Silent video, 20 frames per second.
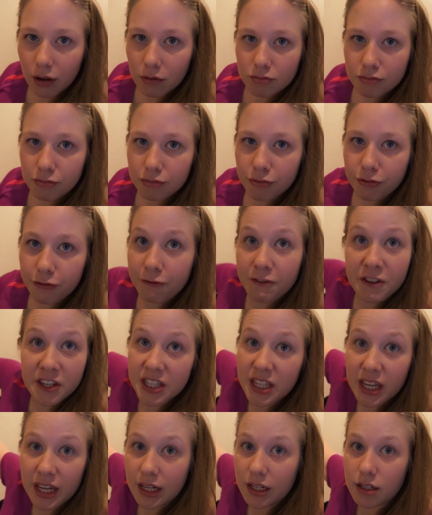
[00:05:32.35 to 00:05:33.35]

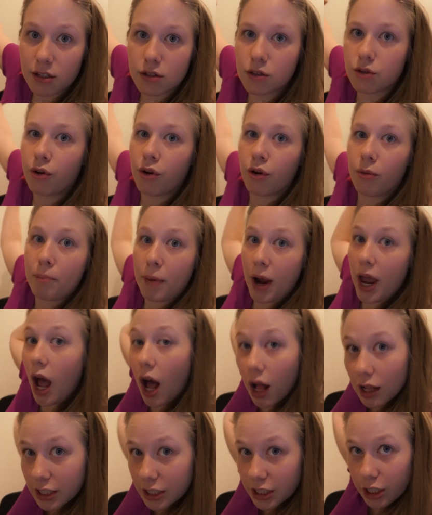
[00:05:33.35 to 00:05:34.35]
physics or
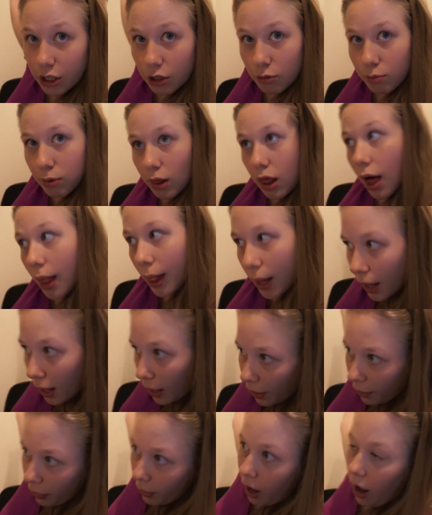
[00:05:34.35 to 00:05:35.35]
biology or blah, blah,
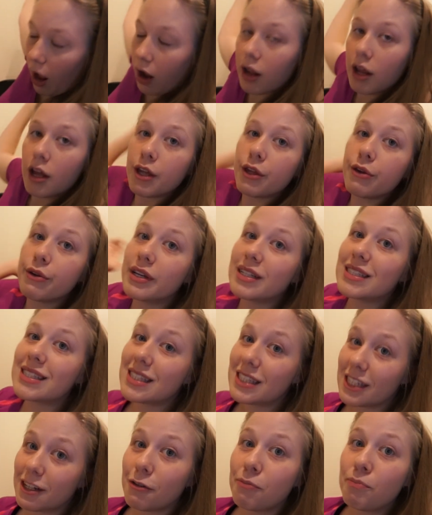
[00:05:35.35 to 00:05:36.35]
blah, blah, you can
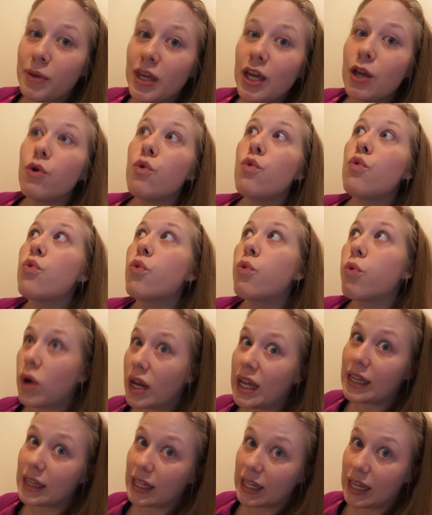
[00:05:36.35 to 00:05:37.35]
still be
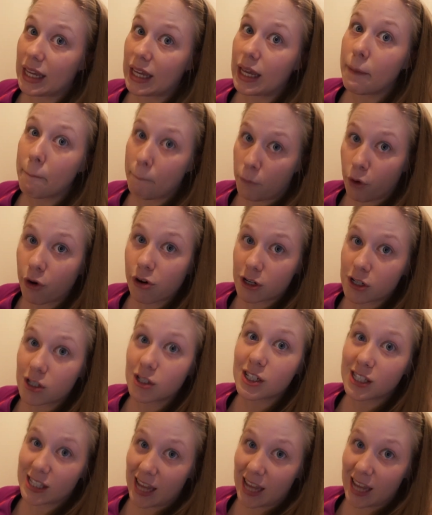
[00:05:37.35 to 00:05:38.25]
really important to